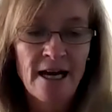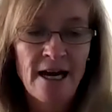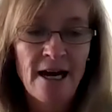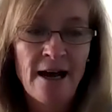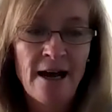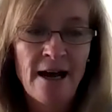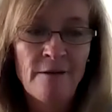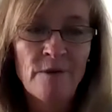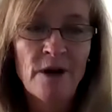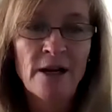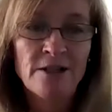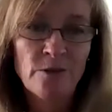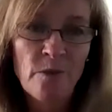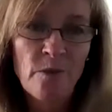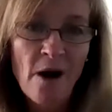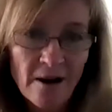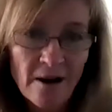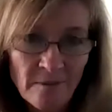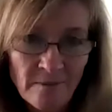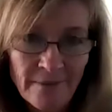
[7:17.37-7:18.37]
um, a
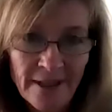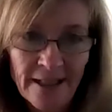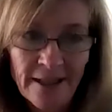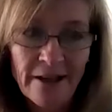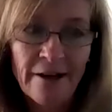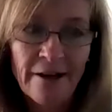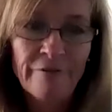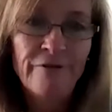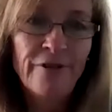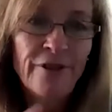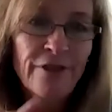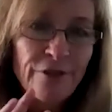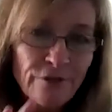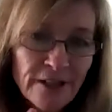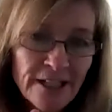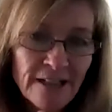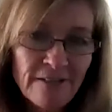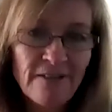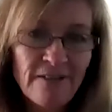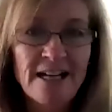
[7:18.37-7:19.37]
department of
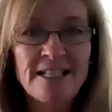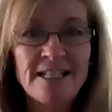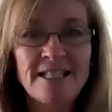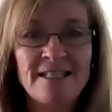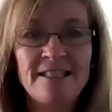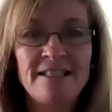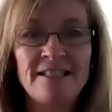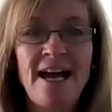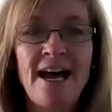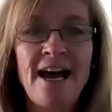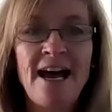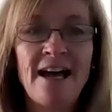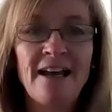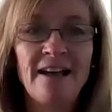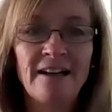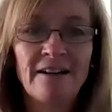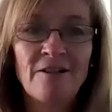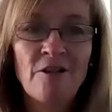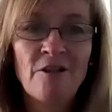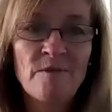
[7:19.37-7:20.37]
three of us at
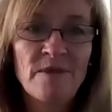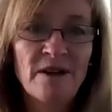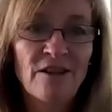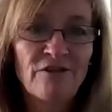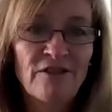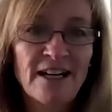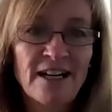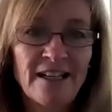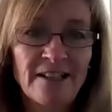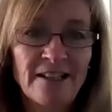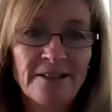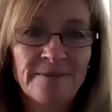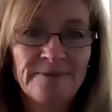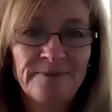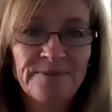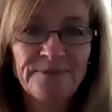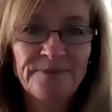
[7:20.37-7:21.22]
Columbia Threadneedle.